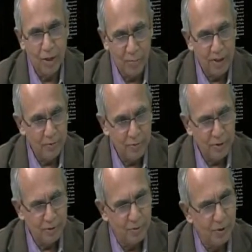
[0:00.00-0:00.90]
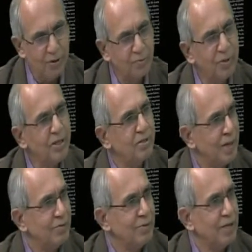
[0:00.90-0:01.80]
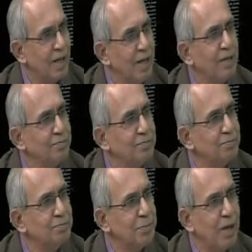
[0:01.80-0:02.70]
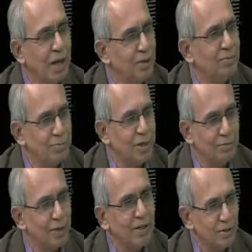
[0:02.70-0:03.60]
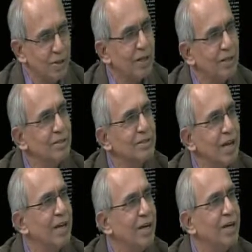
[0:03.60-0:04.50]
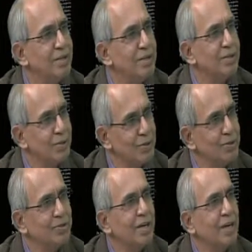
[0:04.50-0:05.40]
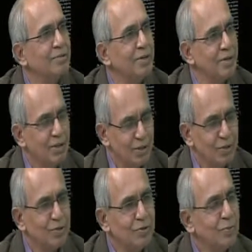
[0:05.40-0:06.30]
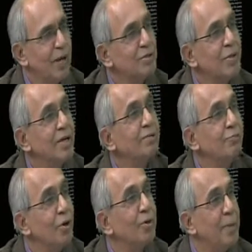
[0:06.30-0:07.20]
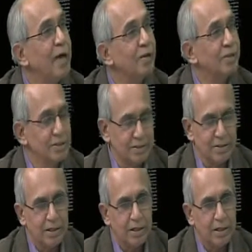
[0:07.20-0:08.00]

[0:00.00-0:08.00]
But first of all, when I travel, I I travel like a journalist. I take notes. I have a notepad, so I can fall back on this.